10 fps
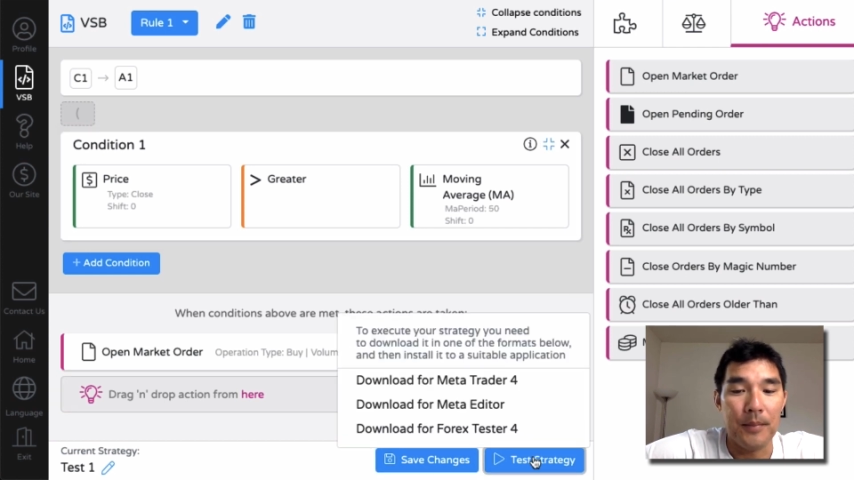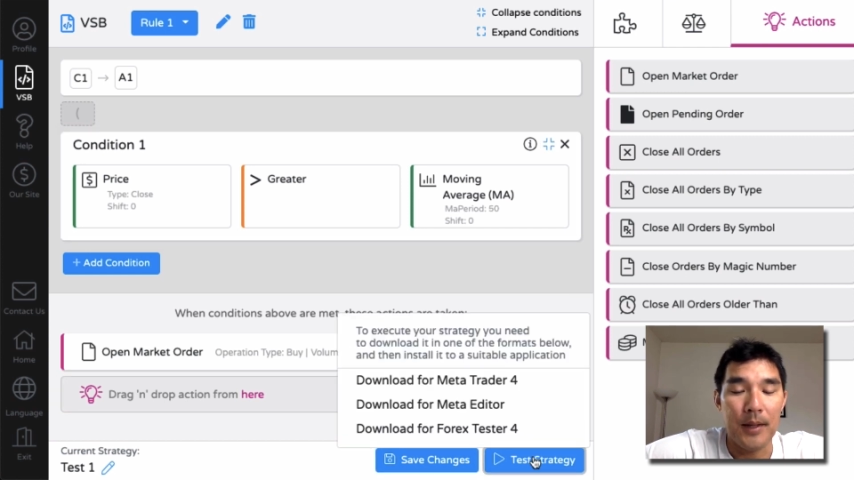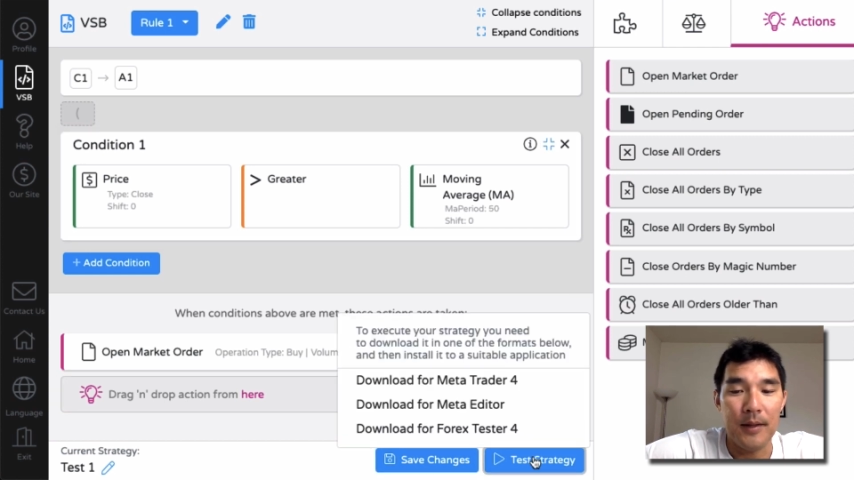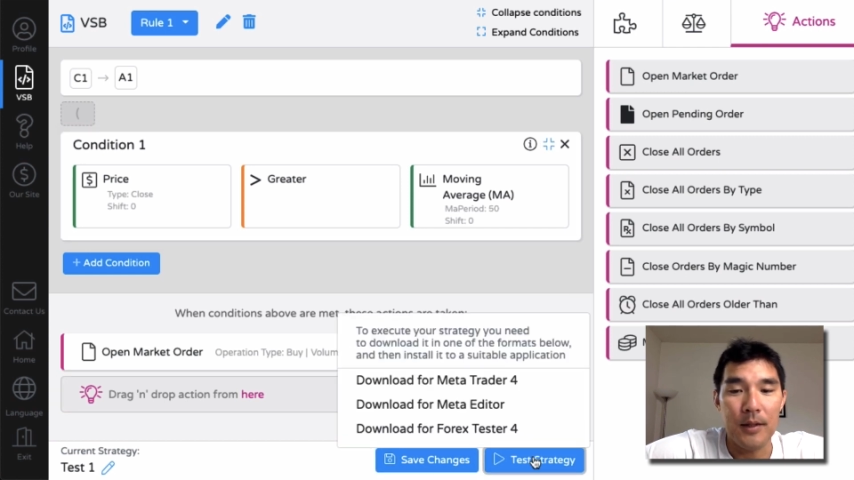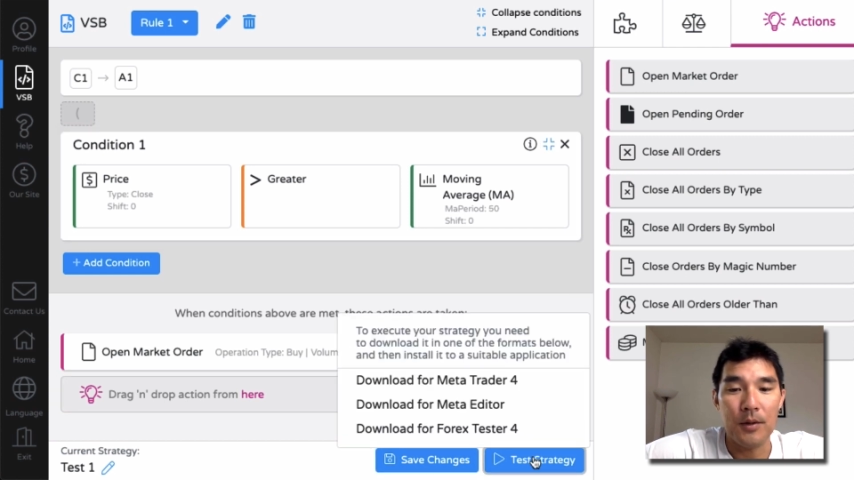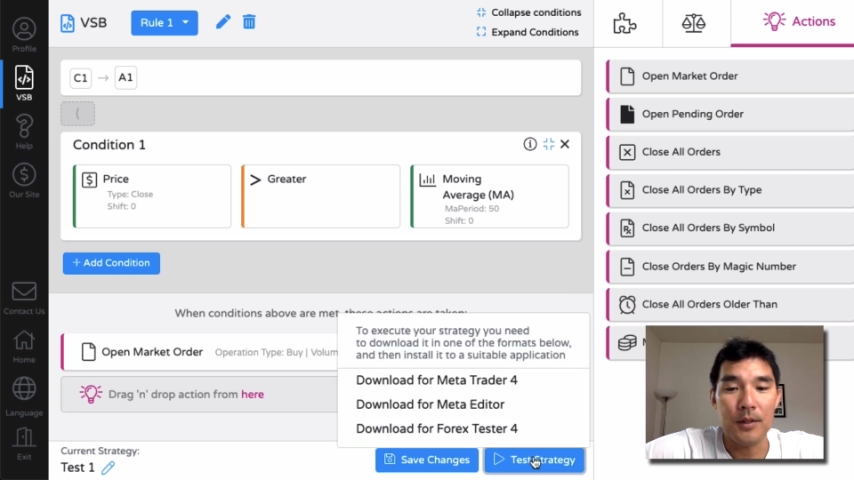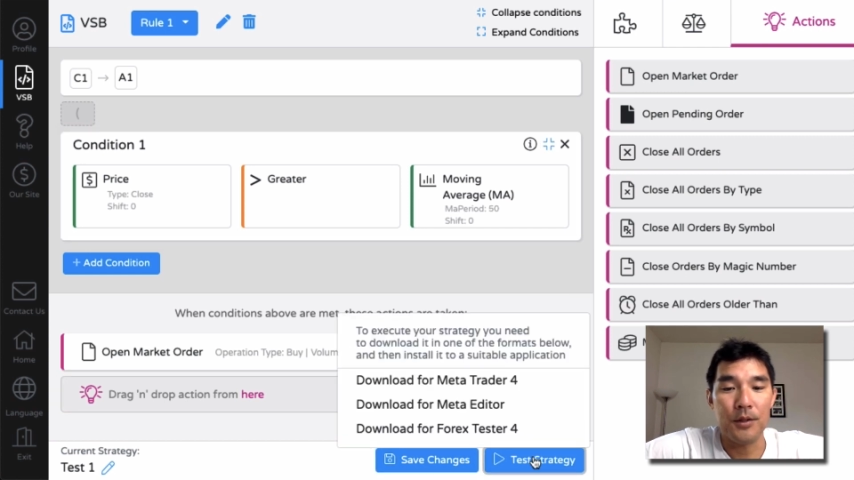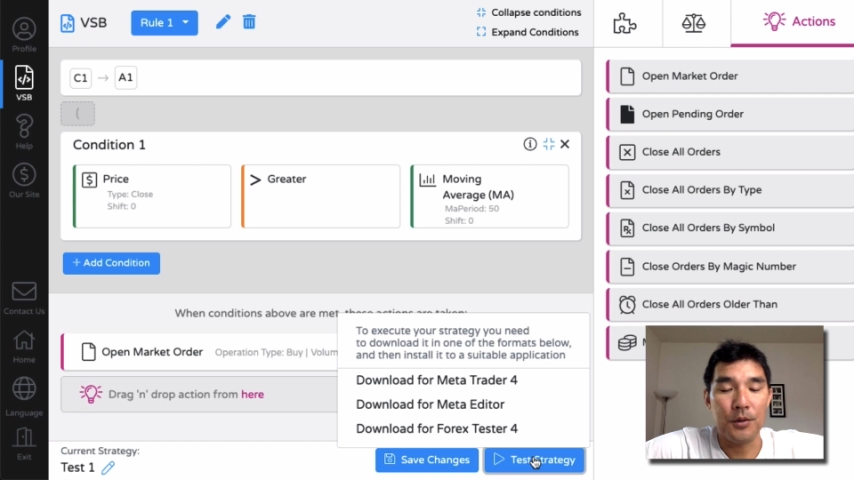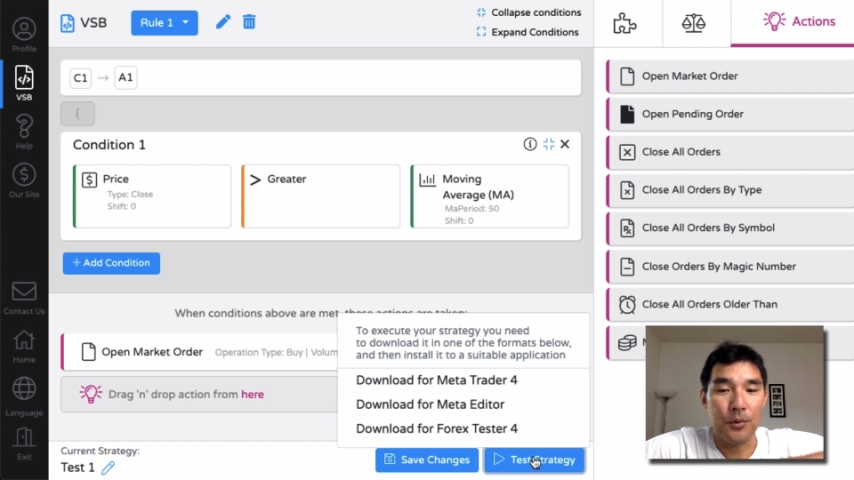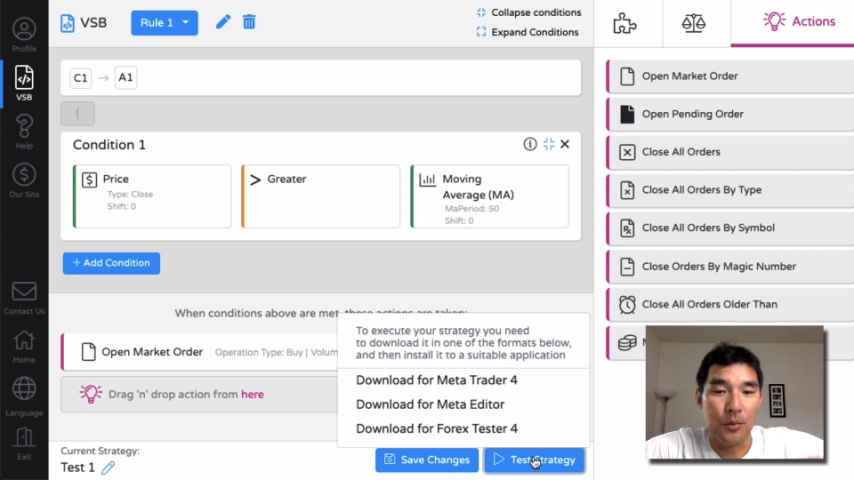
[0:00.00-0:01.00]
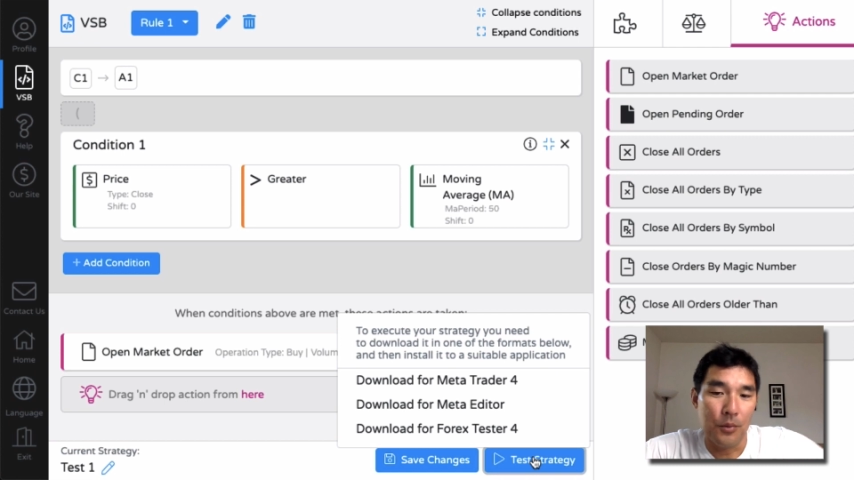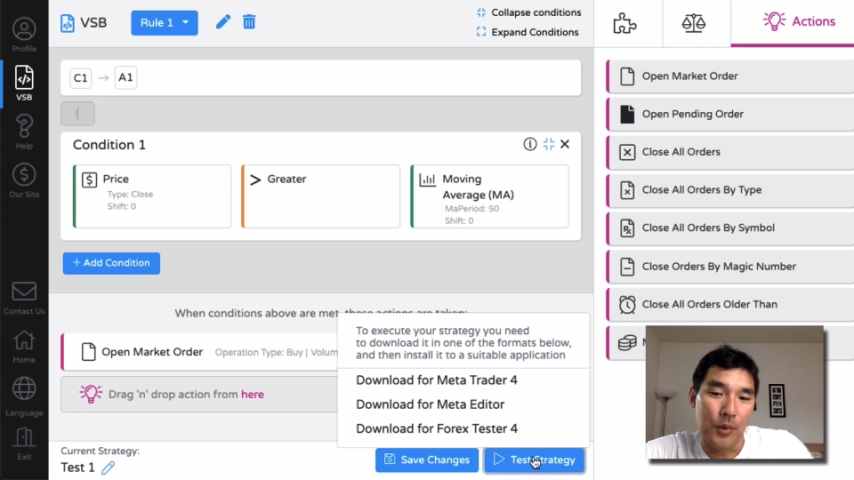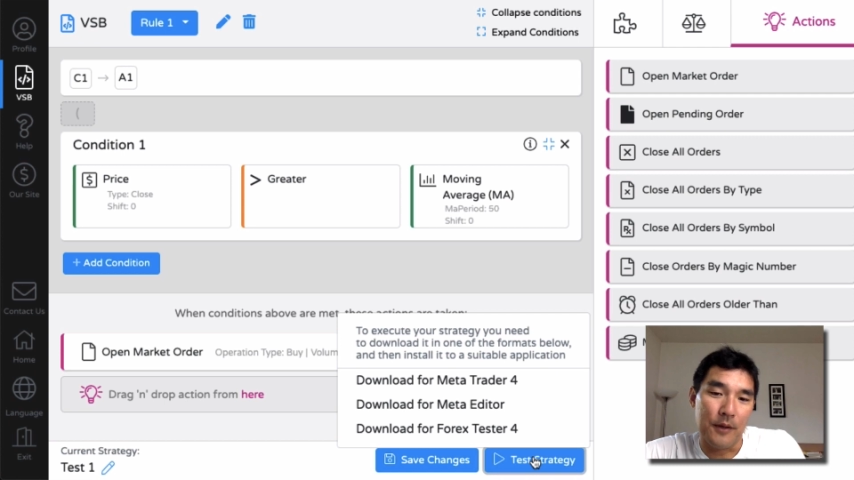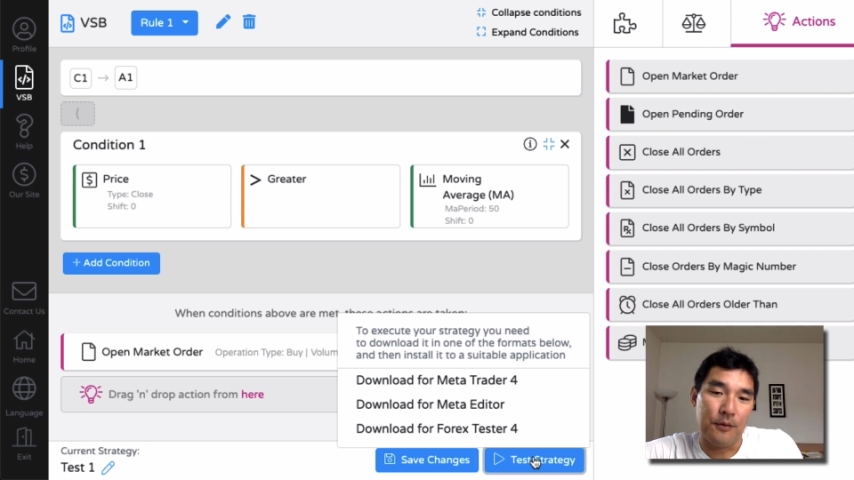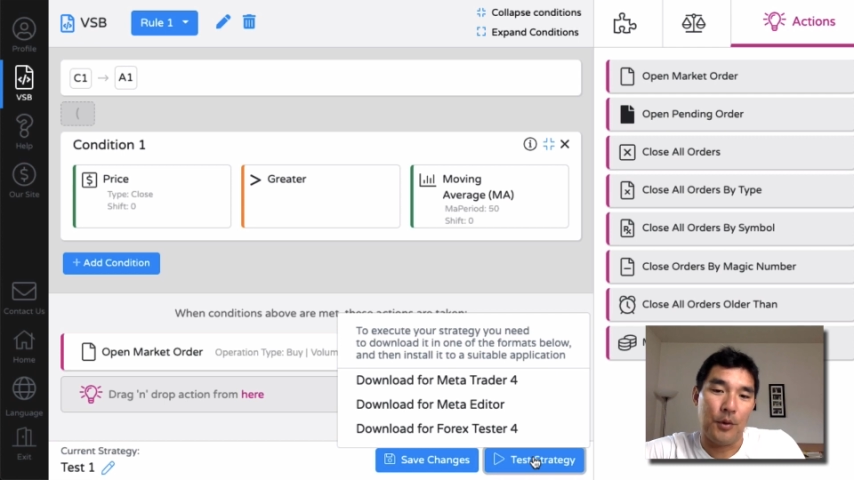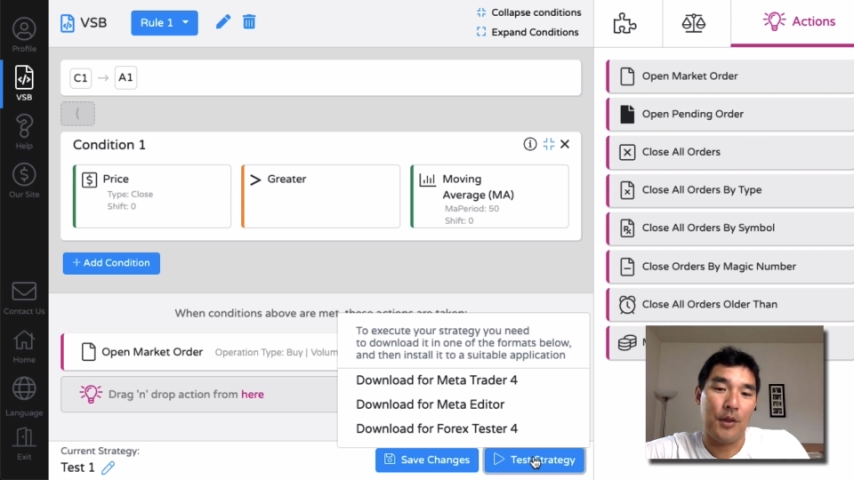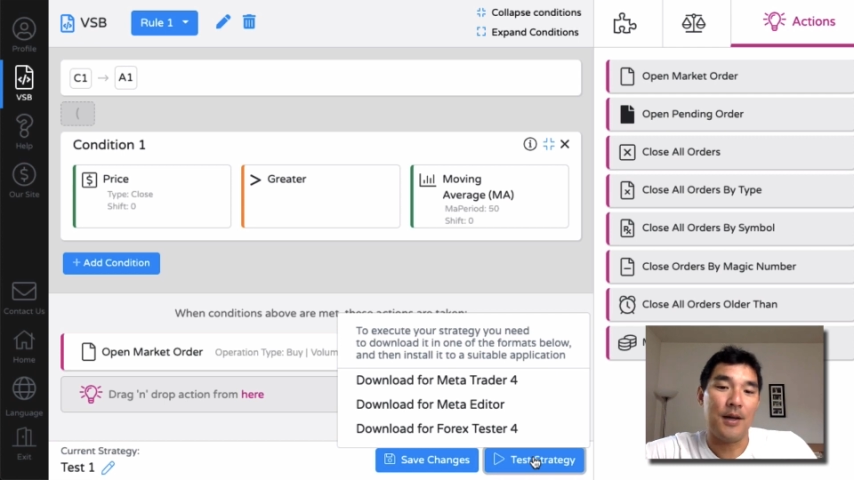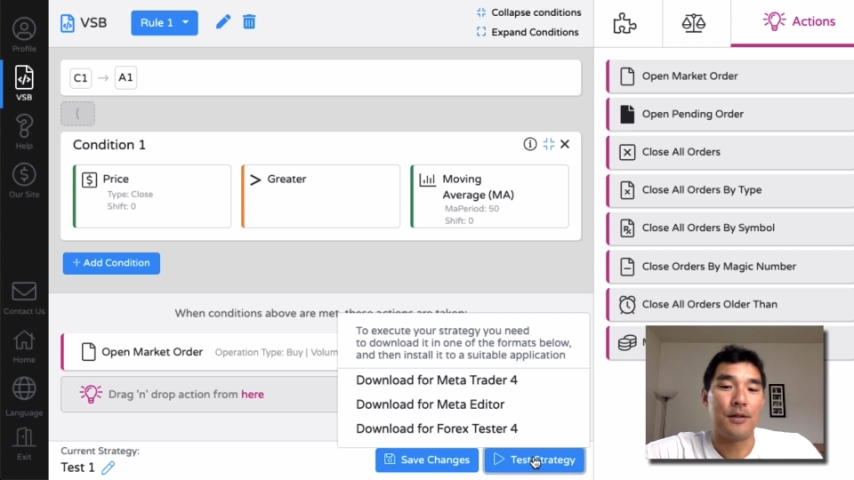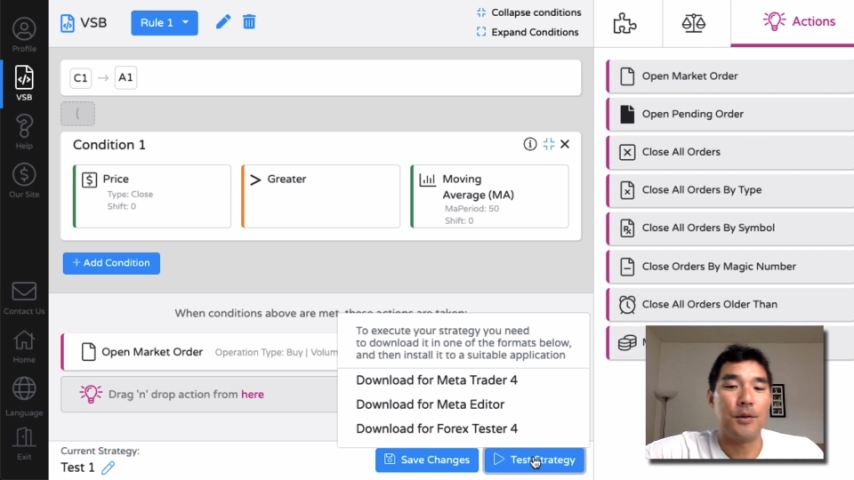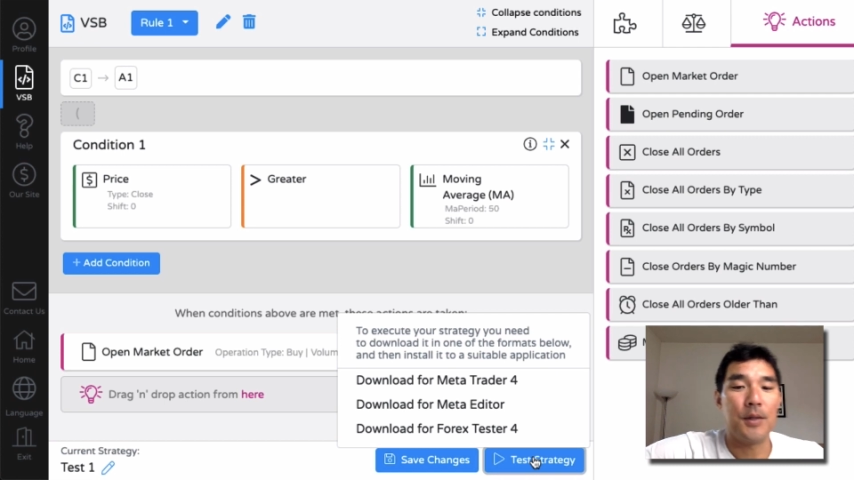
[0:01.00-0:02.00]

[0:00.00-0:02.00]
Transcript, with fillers: and then you can do one of three things.